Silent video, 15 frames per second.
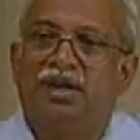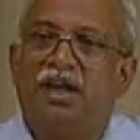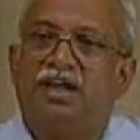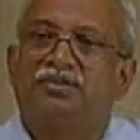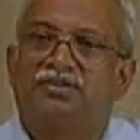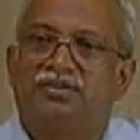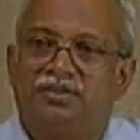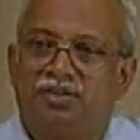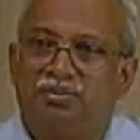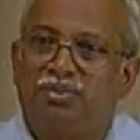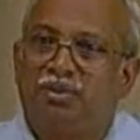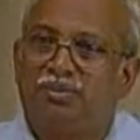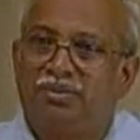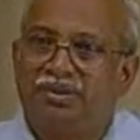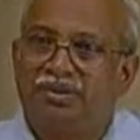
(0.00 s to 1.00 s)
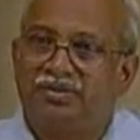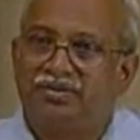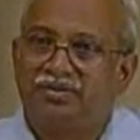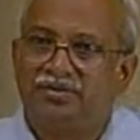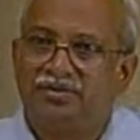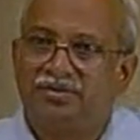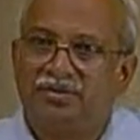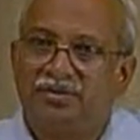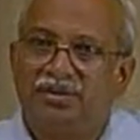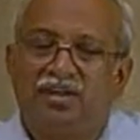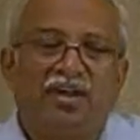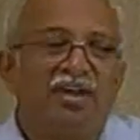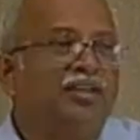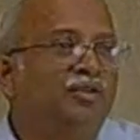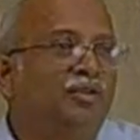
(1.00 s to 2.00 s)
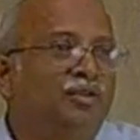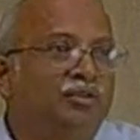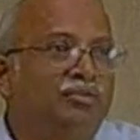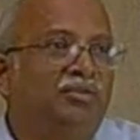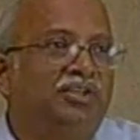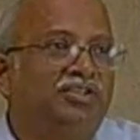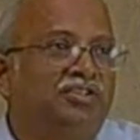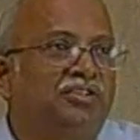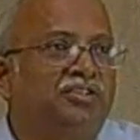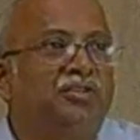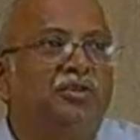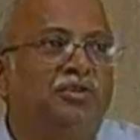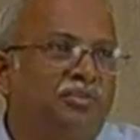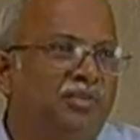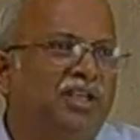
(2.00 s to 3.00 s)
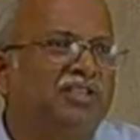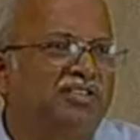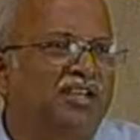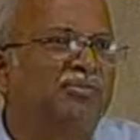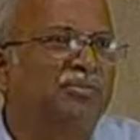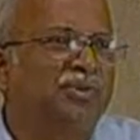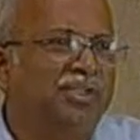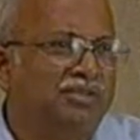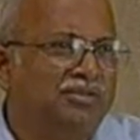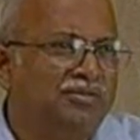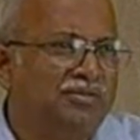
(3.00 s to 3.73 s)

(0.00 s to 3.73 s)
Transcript: as the ship operates, I go on measuring load by some means,